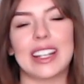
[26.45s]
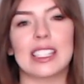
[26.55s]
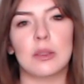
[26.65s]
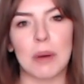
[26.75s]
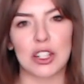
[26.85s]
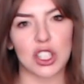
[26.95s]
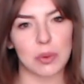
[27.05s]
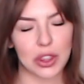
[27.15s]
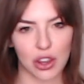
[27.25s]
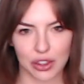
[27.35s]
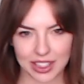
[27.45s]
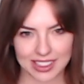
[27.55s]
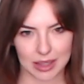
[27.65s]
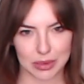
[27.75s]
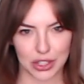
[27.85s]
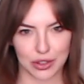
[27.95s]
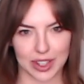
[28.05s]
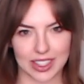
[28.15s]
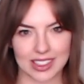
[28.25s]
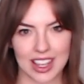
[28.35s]
especially with all these tips and
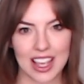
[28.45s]
tricks.